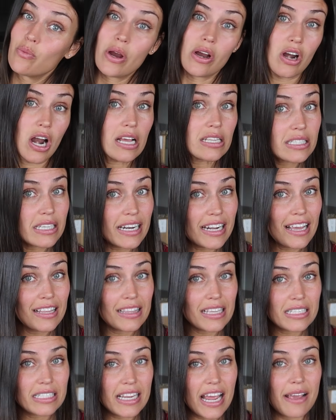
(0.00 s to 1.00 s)
We are not sitting at
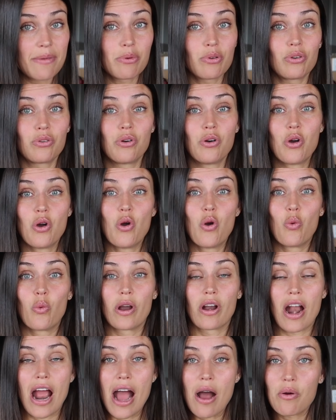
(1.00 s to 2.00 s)
this table.
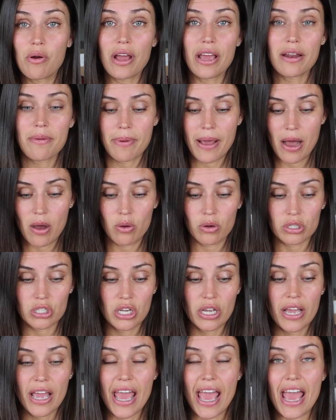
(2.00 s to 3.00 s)
We're out and about,
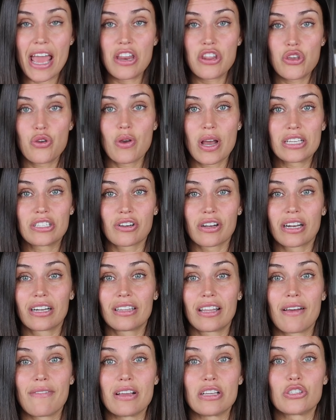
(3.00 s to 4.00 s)
and you guys are gonna
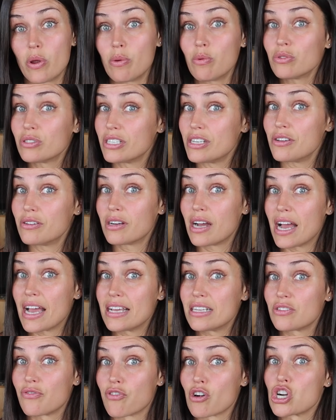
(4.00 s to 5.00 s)
love it. We will see you
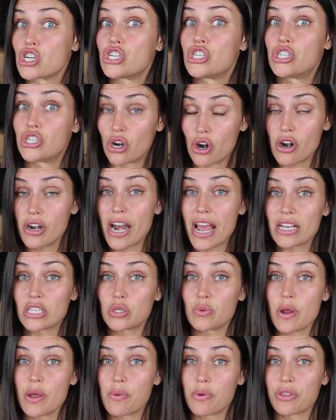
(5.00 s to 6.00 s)
guys for sure
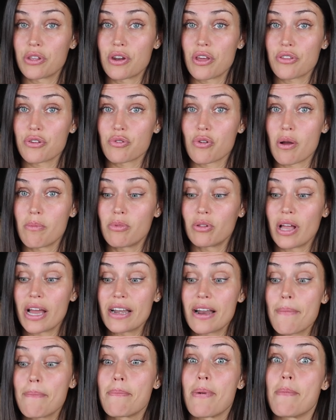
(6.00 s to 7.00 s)
next week with another Crumbl
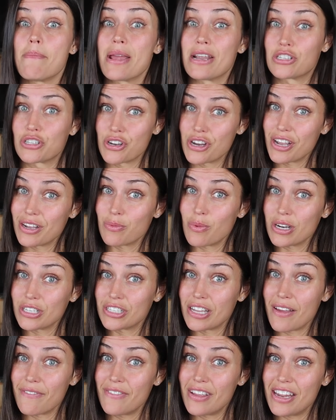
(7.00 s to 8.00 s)
lineup, but make sure you guys watch
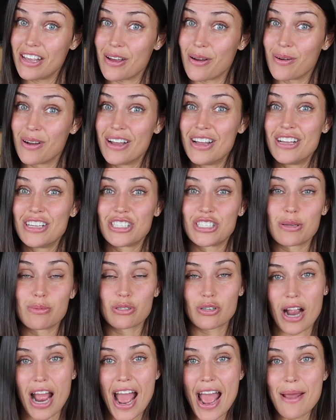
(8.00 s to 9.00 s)
that video.
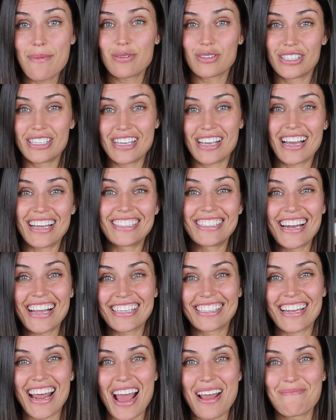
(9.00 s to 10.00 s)
Subscribe. We'll see you guys
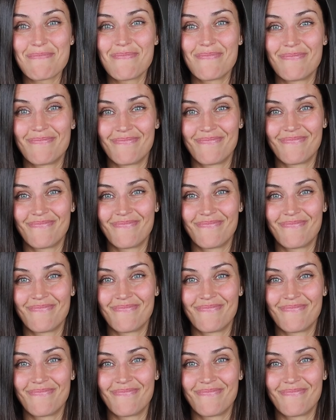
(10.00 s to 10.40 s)
next time.